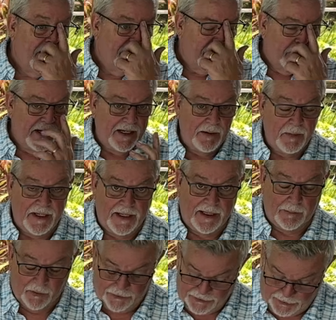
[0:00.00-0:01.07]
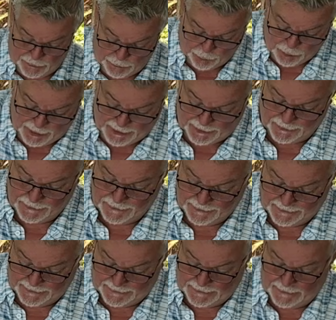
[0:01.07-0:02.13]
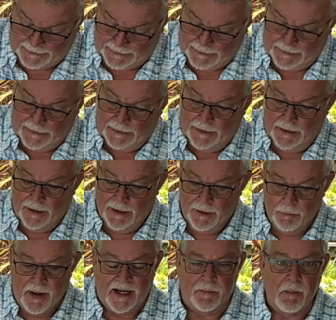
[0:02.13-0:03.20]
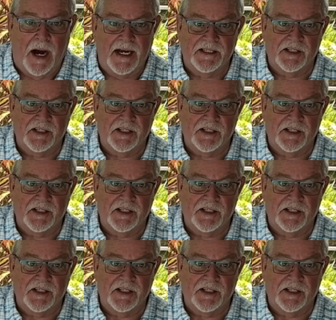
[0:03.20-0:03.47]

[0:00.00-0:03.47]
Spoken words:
for me to be able to make my